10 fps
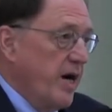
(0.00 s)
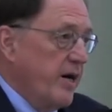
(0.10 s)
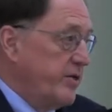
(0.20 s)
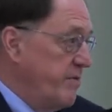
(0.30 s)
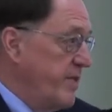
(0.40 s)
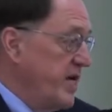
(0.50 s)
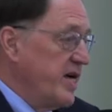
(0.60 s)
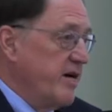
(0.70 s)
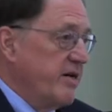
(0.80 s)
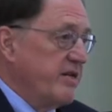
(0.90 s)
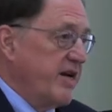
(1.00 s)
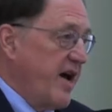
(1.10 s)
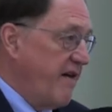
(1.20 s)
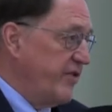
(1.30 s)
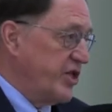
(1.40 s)
to be here and
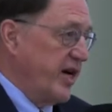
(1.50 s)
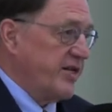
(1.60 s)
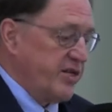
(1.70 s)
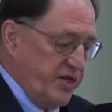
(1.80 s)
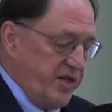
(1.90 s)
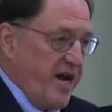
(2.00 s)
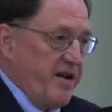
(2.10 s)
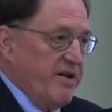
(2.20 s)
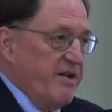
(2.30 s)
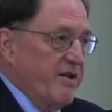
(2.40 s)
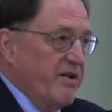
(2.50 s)
to have a chance to say